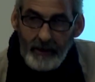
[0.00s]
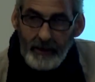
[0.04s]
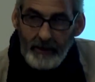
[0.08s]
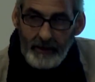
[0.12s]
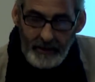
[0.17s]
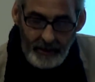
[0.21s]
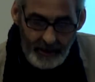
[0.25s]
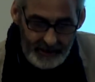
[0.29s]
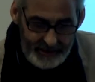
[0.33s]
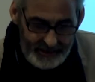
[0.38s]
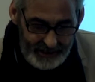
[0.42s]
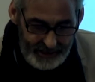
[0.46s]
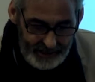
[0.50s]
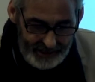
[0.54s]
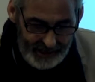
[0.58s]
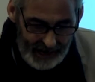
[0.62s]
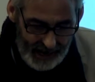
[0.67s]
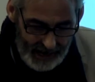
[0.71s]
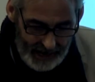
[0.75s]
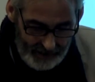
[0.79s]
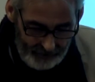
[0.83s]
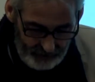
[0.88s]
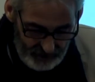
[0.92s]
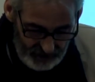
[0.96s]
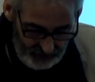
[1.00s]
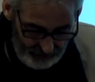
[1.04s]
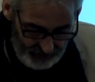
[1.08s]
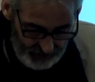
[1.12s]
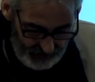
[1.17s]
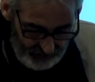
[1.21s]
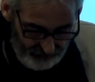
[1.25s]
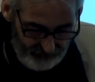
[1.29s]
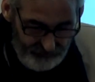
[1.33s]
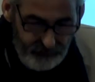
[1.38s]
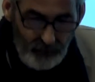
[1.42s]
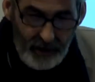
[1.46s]
The idea came to
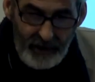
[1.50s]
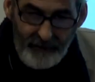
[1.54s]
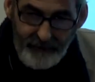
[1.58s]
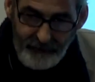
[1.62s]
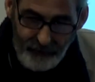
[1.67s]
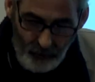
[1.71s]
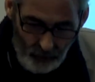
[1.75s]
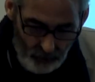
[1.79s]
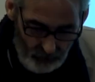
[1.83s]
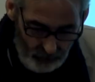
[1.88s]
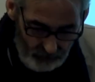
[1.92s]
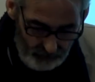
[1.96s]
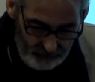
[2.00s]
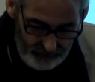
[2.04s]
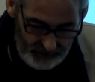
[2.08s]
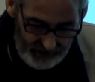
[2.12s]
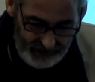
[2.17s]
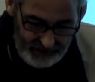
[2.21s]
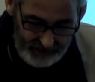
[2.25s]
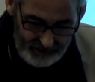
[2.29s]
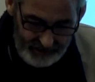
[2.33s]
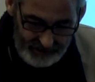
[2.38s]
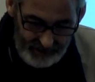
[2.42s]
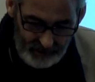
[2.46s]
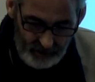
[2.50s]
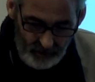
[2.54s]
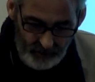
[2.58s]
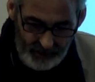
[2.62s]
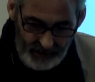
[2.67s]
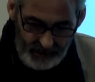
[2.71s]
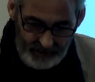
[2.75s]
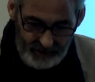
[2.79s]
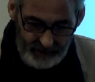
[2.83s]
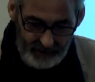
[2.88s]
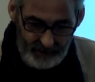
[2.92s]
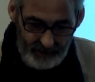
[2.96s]
me fully formed in a single
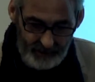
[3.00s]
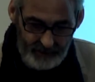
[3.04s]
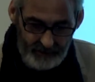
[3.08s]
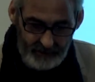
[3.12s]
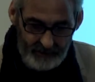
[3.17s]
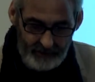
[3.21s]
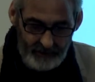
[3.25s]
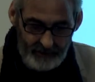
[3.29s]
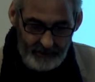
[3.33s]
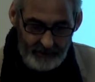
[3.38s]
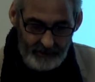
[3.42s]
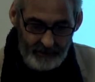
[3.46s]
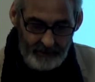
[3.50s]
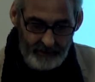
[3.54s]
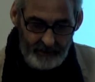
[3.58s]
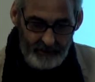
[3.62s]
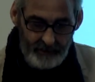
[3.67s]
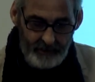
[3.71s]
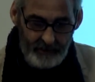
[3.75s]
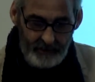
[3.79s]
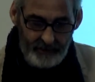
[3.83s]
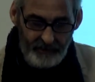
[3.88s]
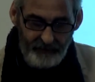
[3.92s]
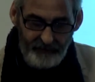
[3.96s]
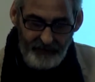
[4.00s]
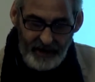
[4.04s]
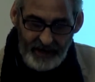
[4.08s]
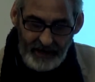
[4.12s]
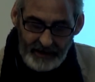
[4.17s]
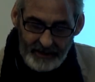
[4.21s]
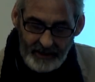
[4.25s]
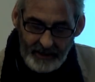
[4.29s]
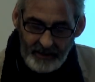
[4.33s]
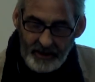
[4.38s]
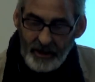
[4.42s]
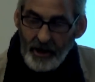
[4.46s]
instant. The
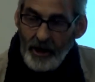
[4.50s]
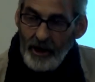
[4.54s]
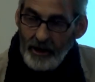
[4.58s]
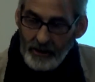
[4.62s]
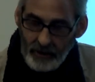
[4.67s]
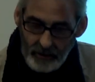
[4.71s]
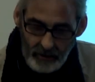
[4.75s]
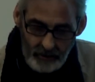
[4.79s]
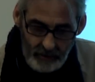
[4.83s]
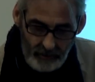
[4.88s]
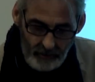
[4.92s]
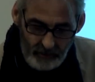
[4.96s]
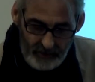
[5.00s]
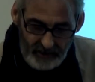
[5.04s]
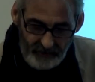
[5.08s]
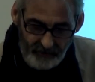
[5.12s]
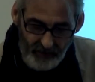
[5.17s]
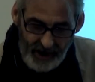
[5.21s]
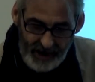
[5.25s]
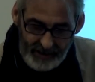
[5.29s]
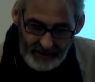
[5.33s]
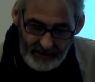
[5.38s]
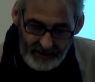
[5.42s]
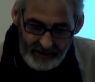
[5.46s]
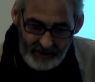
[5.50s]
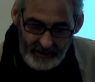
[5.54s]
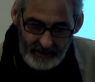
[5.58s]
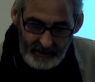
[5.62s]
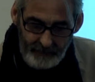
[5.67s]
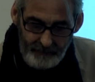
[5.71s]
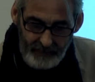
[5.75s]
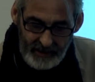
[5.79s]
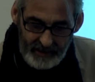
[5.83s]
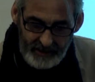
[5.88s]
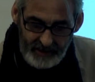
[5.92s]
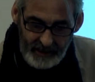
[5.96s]
Phoenix and Turtle was Francis's
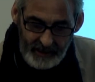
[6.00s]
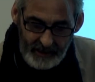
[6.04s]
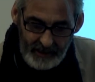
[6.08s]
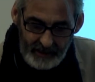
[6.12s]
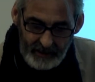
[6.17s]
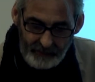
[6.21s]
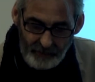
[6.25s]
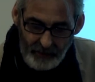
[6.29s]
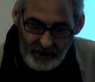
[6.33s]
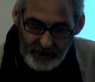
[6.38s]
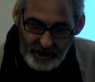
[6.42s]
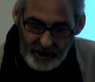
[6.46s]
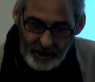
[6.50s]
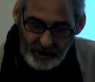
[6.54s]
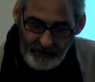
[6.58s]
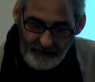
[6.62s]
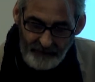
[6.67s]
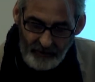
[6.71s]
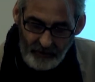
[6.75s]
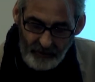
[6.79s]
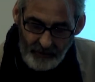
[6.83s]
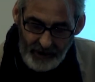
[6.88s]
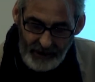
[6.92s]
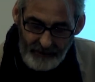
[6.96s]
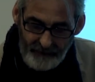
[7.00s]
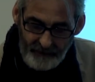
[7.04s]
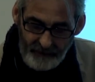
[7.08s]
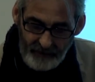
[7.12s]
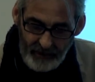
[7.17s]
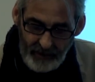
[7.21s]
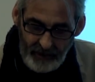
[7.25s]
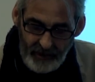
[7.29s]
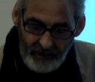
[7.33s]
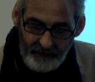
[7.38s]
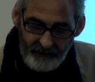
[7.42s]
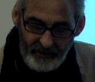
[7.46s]
missing expression of grief
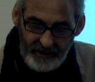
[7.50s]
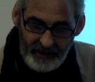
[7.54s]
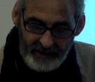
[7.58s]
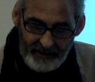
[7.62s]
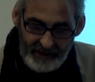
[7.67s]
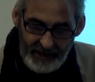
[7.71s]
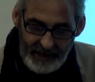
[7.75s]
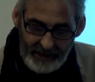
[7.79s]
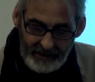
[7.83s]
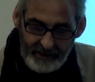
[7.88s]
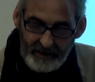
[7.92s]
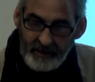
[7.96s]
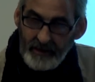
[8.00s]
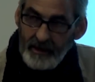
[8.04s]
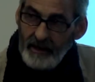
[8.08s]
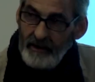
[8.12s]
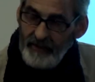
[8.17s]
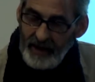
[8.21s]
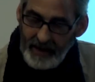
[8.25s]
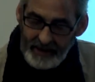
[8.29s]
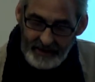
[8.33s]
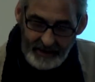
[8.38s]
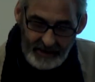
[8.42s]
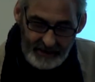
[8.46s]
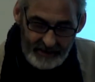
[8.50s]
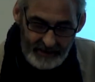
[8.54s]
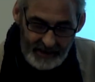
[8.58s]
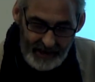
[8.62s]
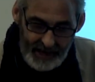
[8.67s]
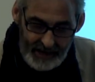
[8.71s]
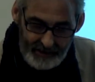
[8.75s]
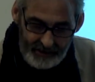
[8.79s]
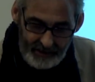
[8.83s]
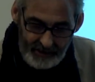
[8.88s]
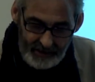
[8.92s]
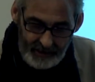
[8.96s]
for the deaths of Essex and
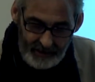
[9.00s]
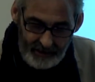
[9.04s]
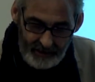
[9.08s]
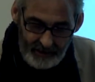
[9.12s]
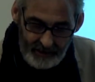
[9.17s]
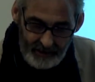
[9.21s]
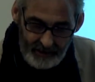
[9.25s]
Anthony.